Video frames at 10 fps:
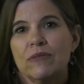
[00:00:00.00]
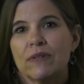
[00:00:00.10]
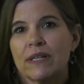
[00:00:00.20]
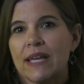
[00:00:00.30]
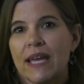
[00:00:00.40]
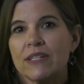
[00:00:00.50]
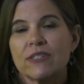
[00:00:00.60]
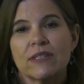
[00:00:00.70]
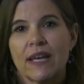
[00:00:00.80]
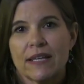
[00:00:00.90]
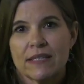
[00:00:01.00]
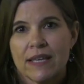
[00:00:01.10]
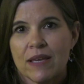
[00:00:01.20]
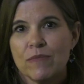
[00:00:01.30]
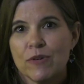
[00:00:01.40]
who are engaged in the
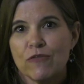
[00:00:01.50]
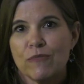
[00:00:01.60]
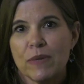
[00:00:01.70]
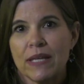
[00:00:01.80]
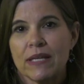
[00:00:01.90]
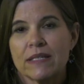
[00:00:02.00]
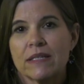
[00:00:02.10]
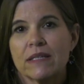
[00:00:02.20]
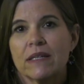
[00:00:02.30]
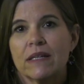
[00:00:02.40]
ex-gay movement,